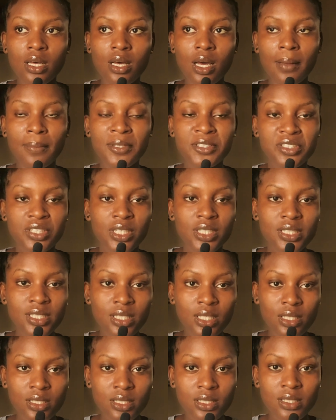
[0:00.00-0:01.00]
I'm literally
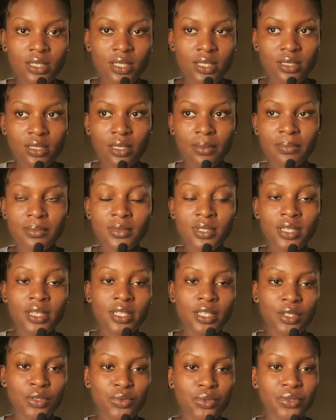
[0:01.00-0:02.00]
starting exam
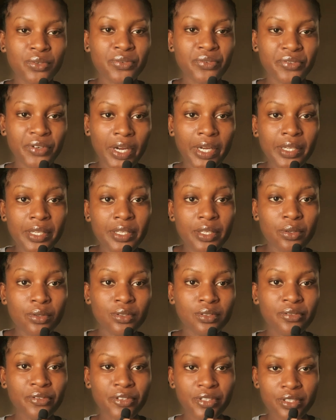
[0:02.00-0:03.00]
next week Friday on
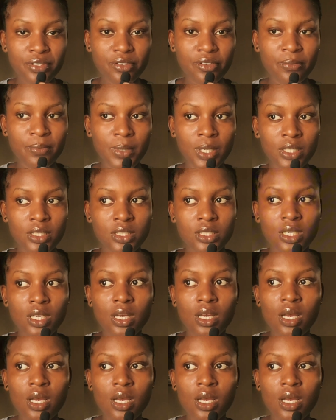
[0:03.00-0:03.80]
the 1st of March,